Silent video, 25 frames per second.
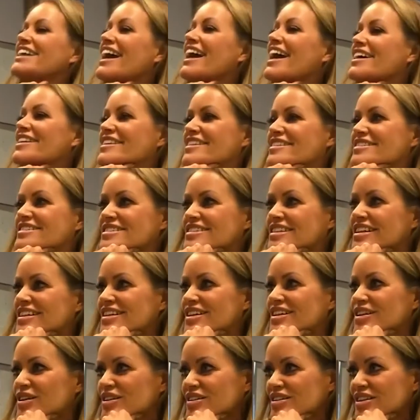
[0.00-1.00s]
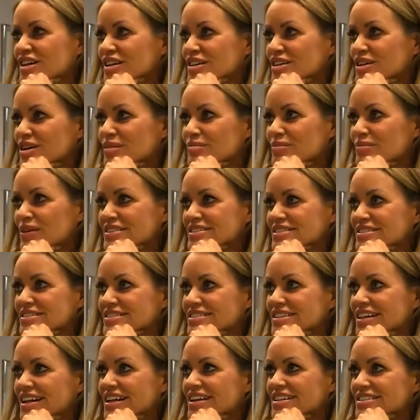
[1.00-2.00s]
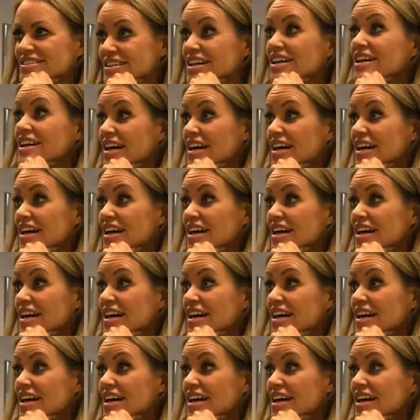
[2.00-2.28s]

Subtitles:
Athens and not go back to the Netherlands.